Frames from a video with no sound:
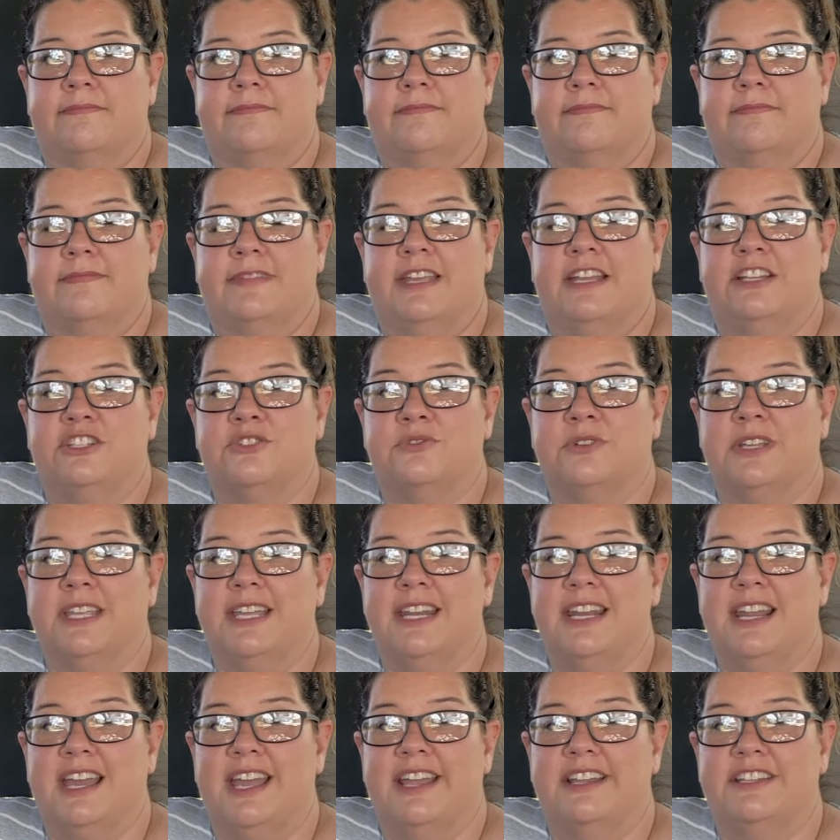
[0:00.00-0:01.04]
it's really
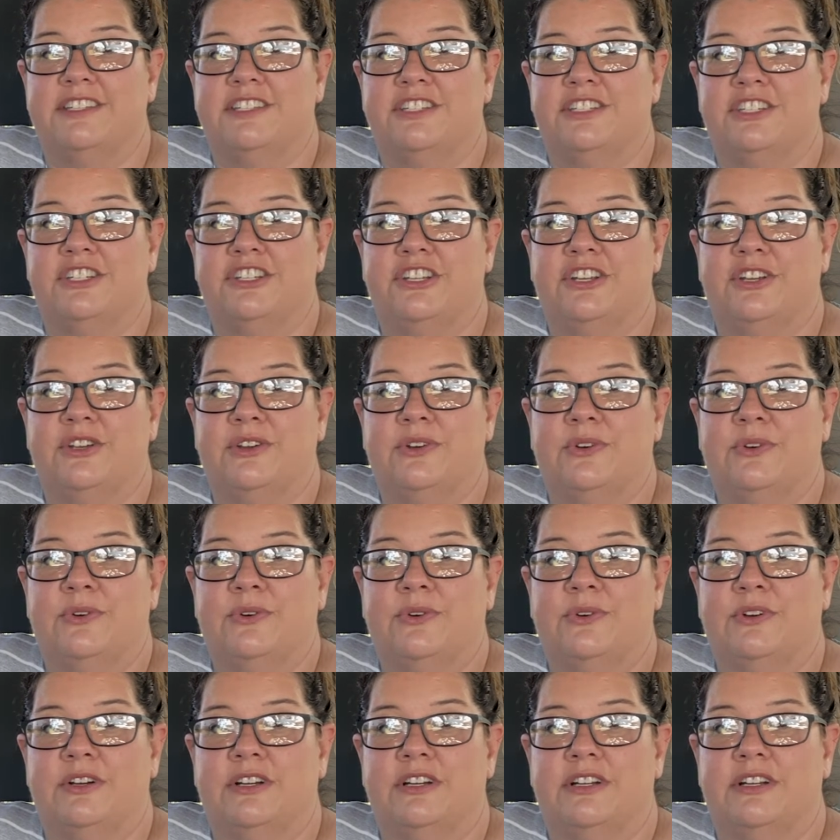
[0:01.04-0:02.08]
nice to
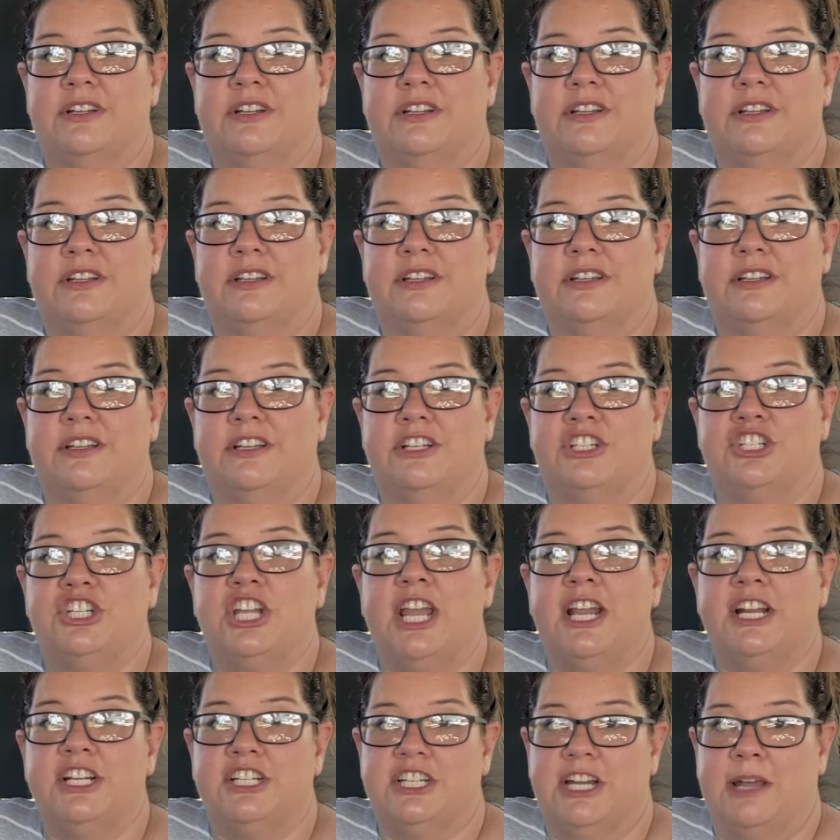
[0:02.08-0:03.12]

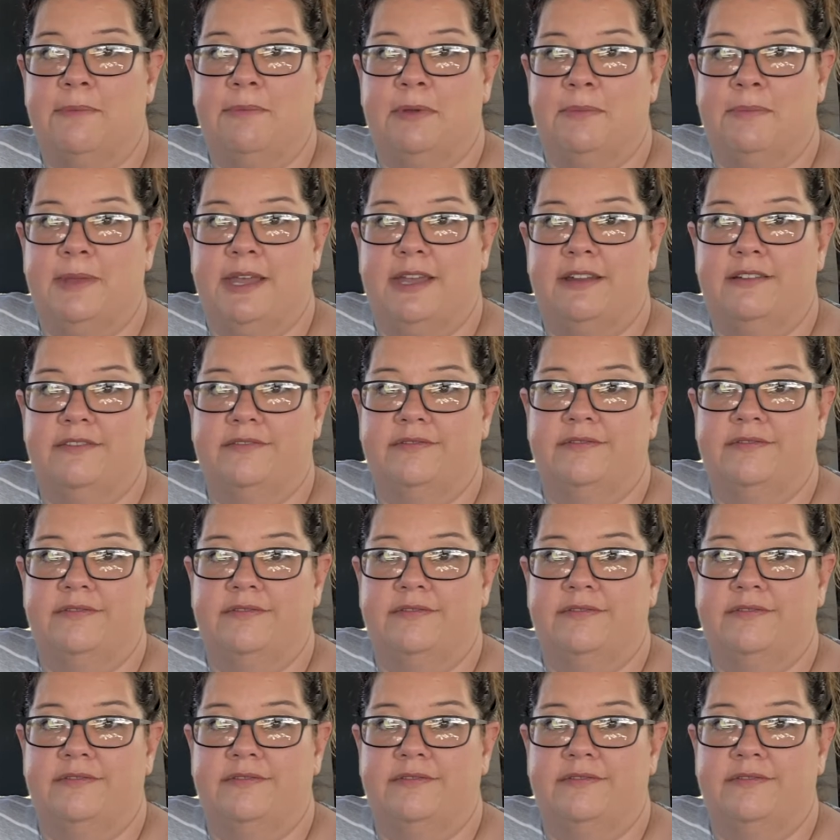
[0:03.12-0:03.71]
change it up a bit.